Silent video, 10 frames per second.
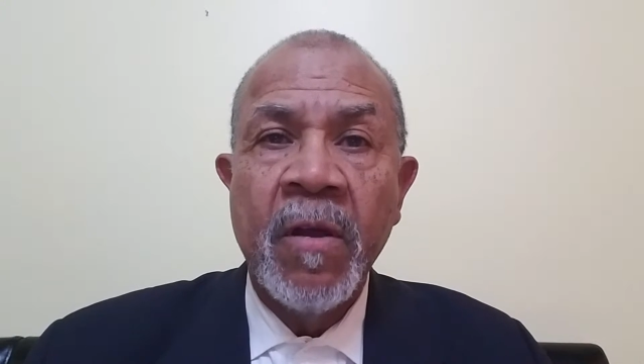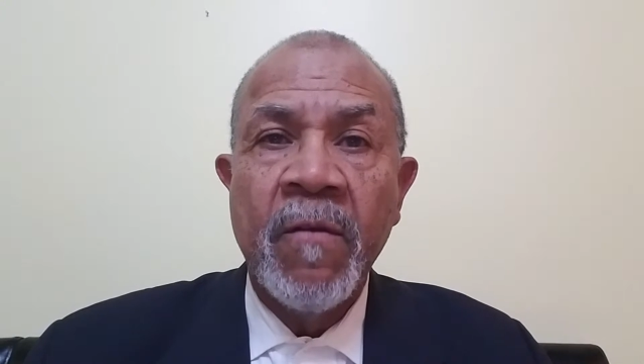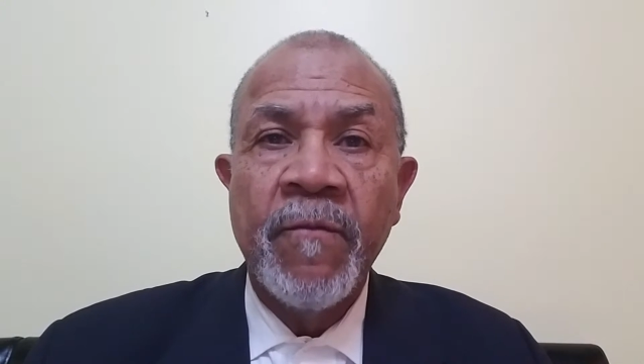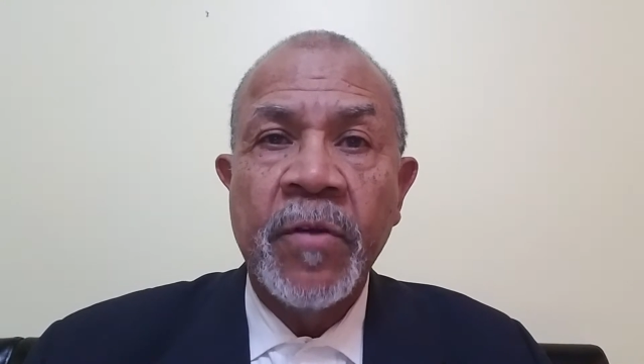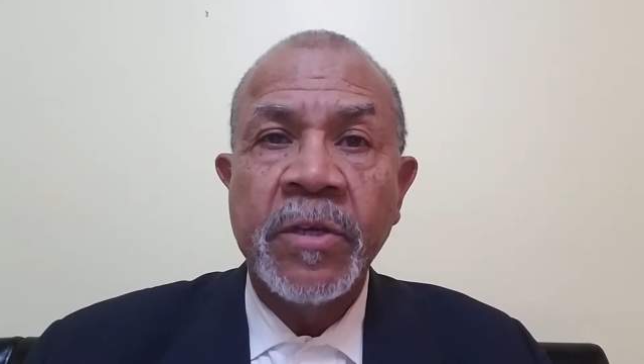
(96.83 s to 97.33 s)

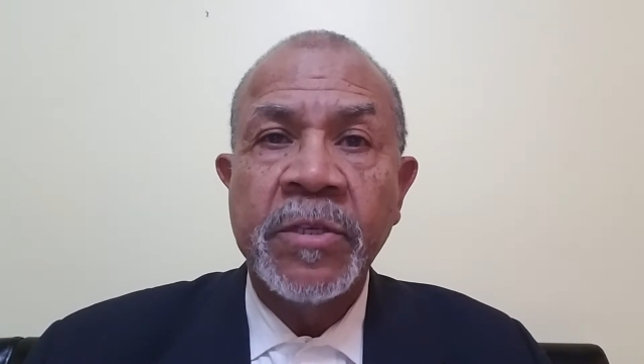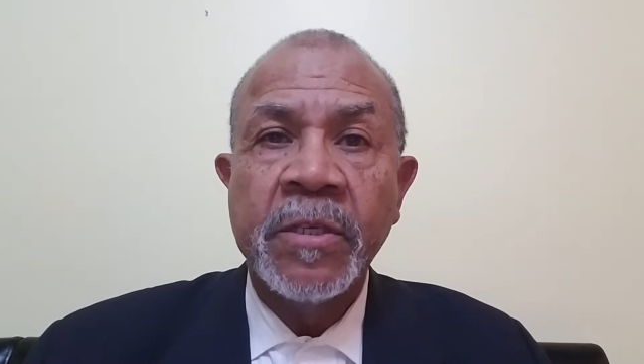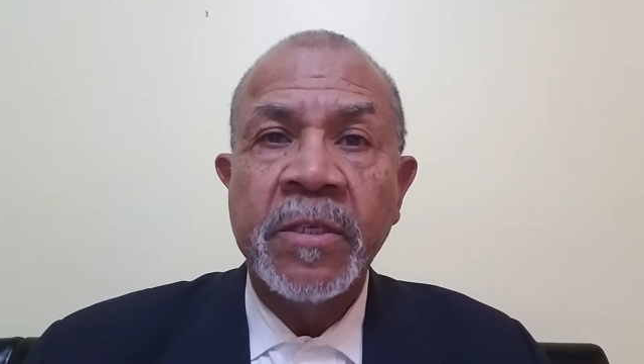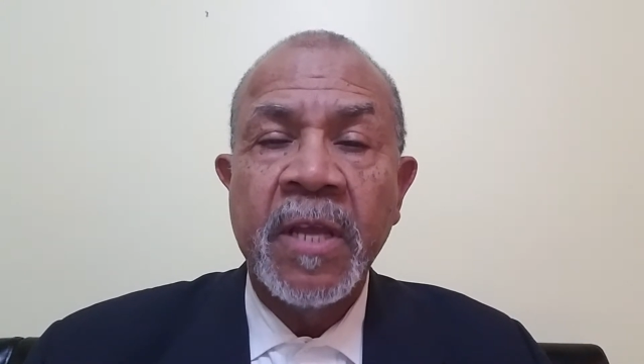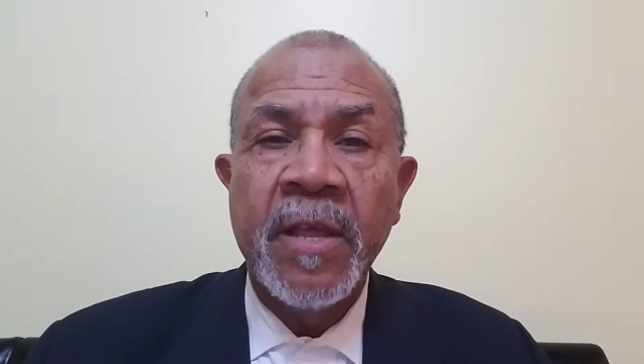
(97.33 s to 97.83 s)

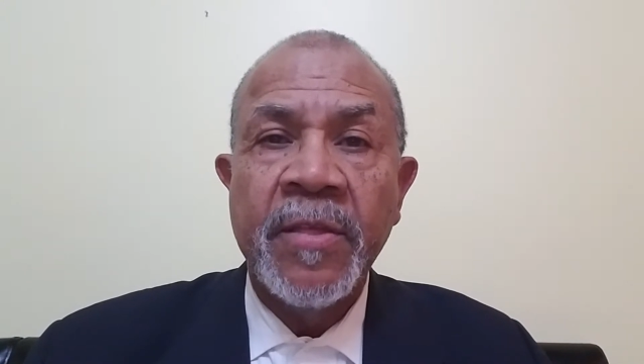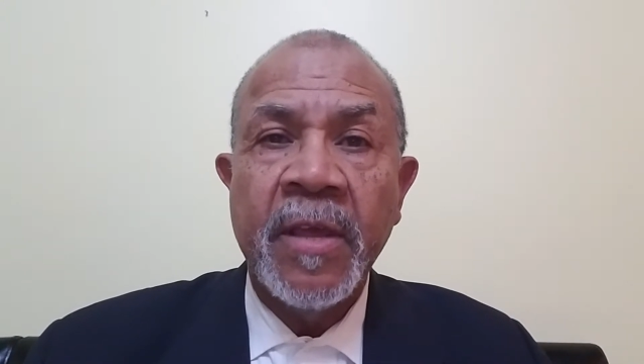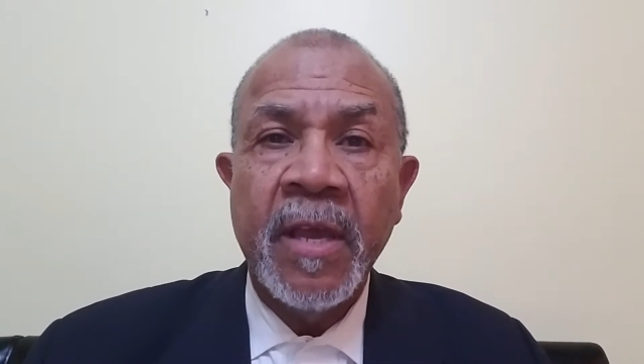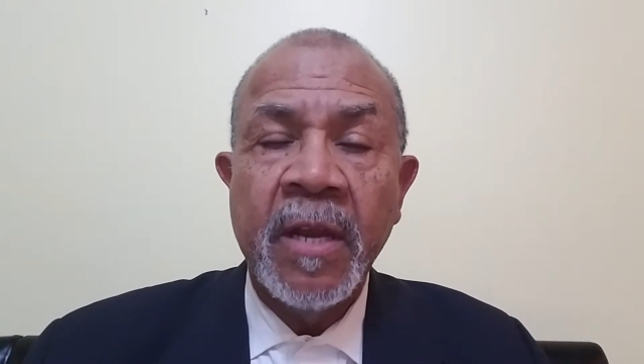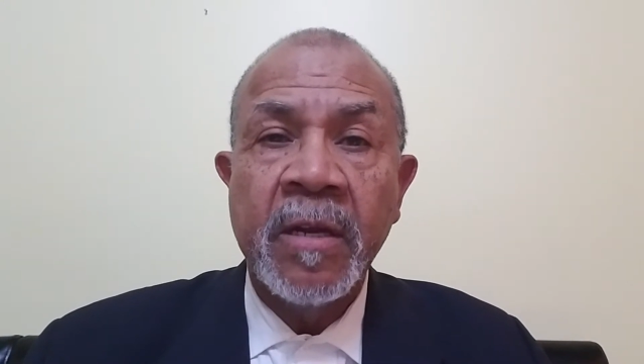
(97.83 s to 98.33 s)
versus the
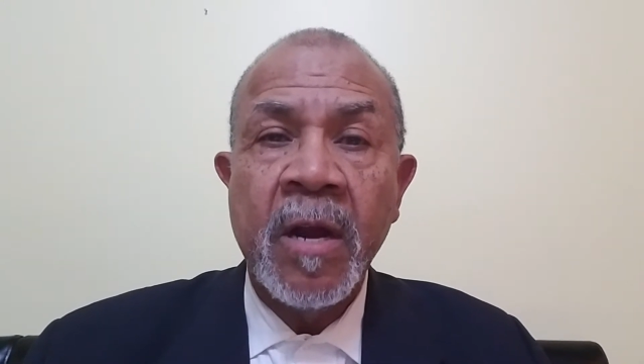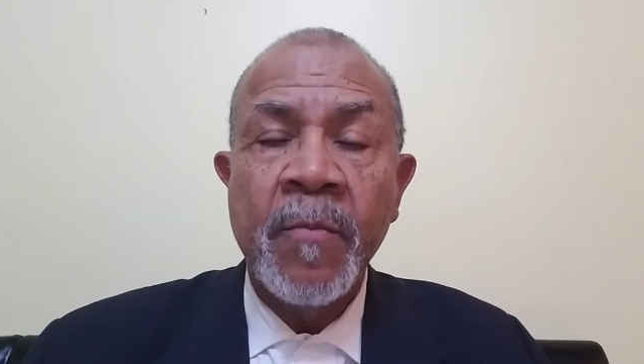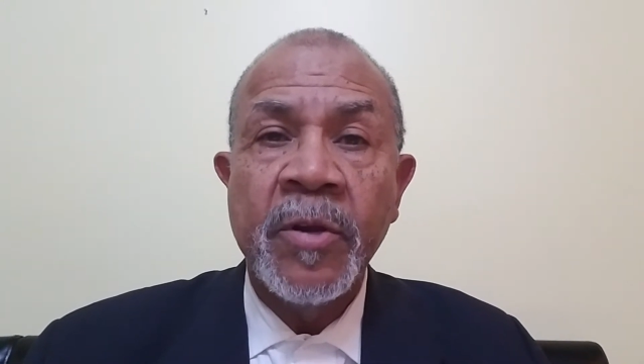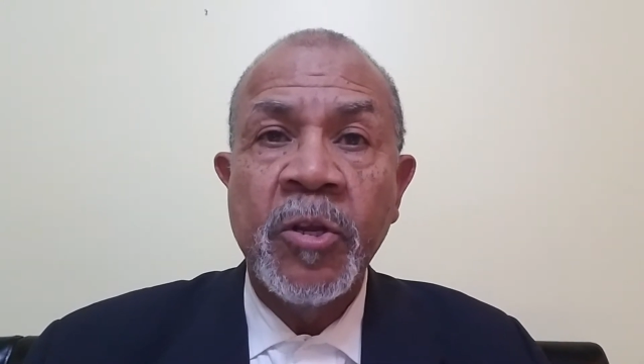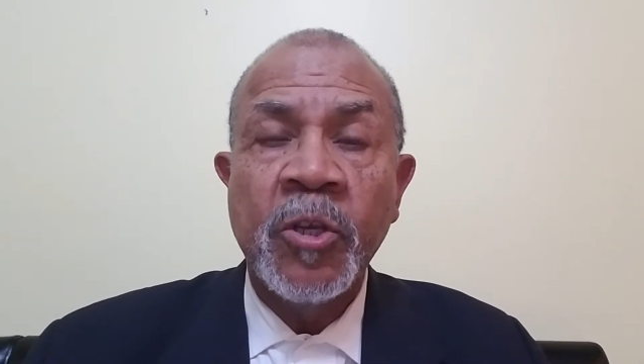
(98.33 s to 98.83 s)
income
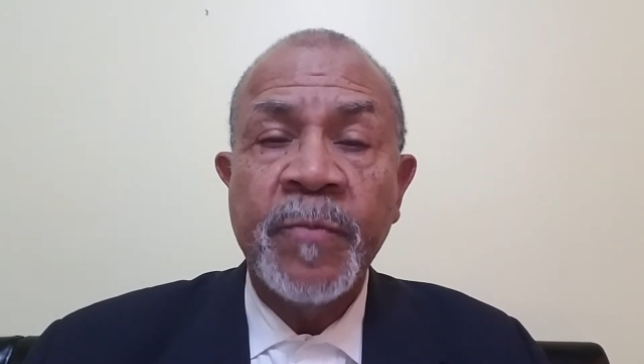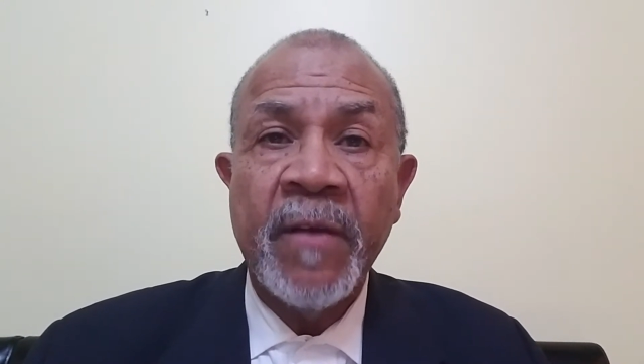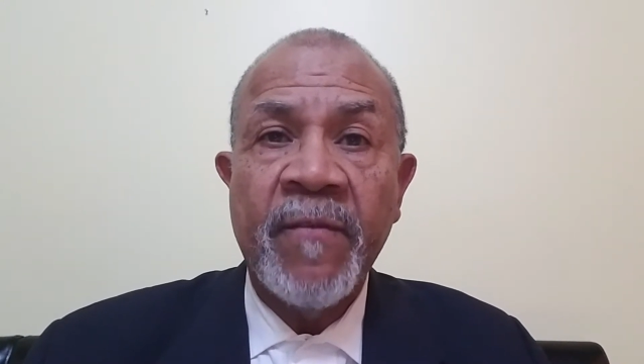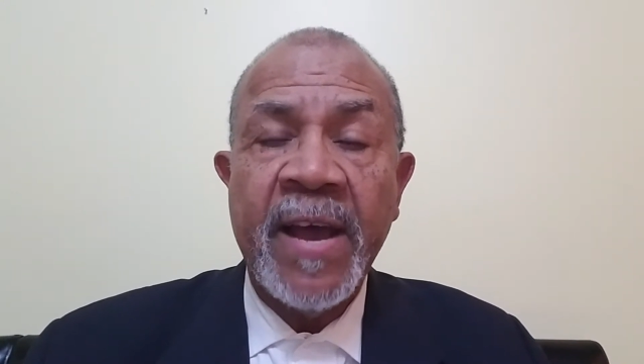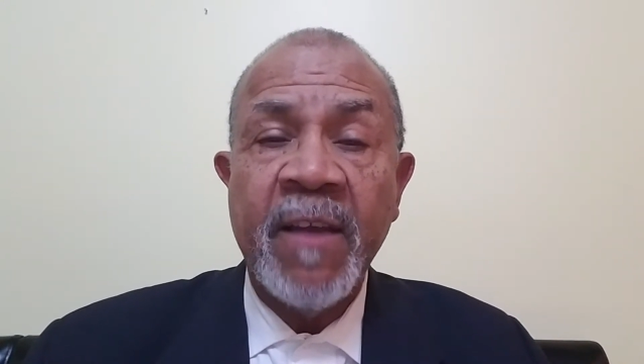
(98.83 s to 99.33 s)
produced by
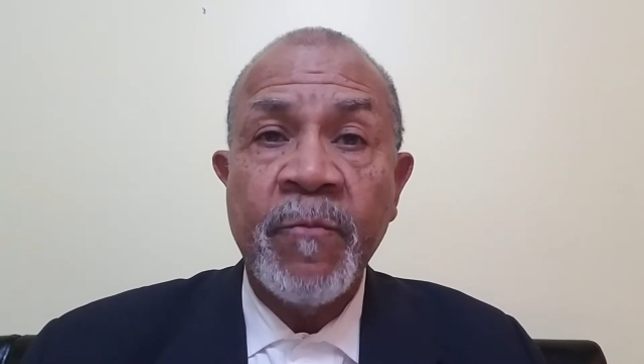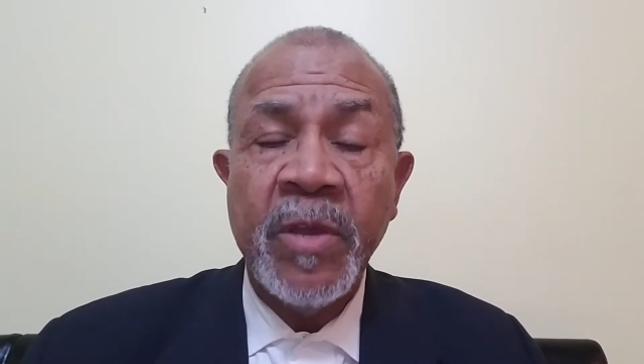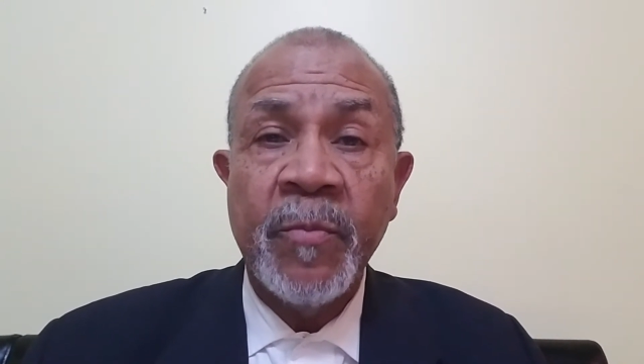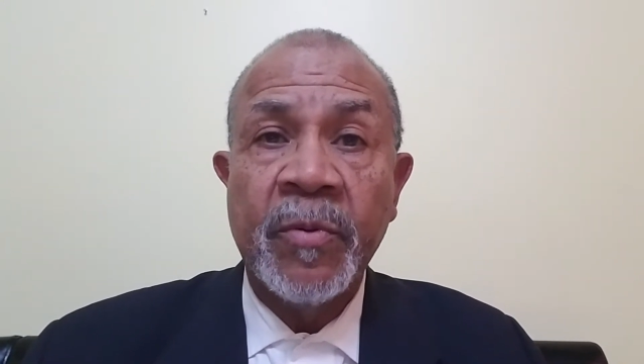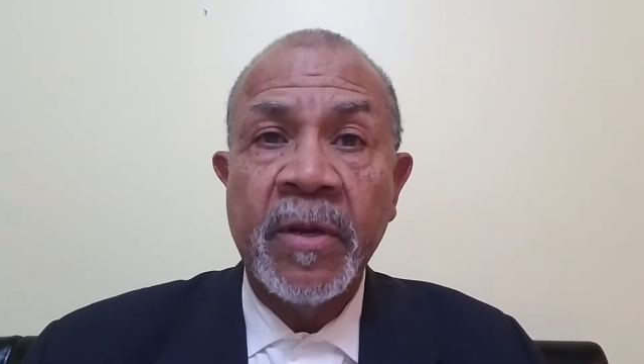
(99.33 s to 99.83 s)
5
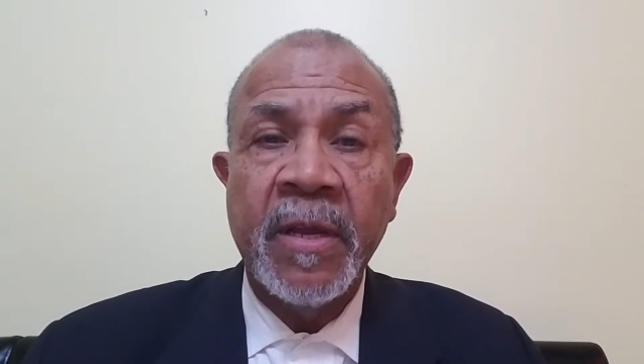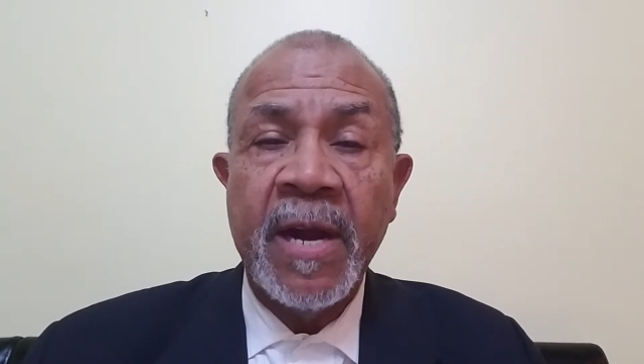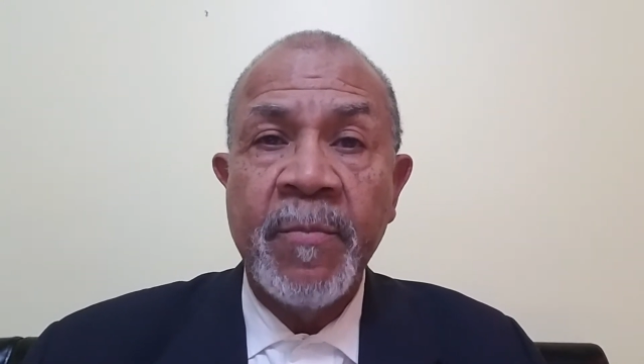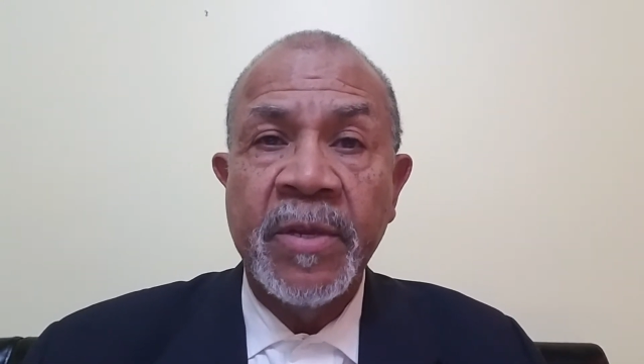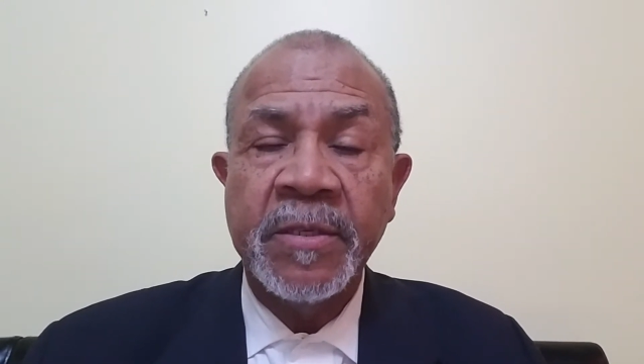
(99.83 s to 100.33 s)
people in
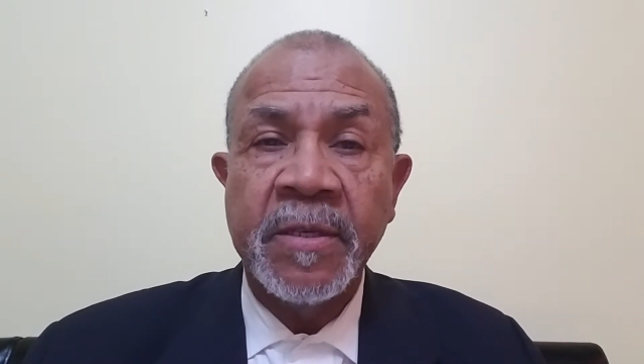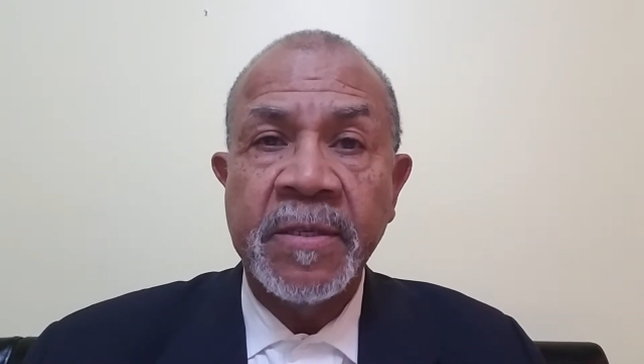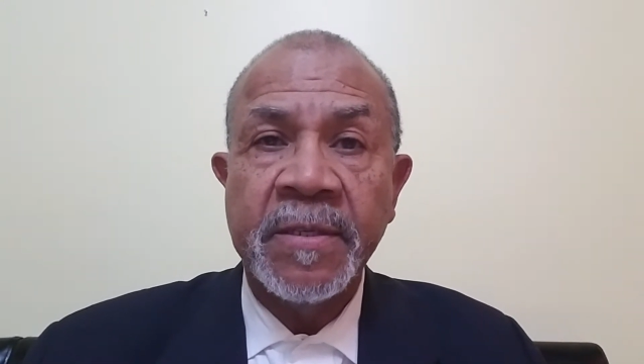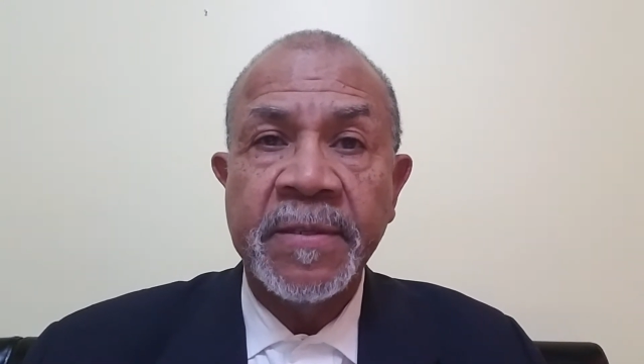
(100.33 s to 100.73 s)
our business.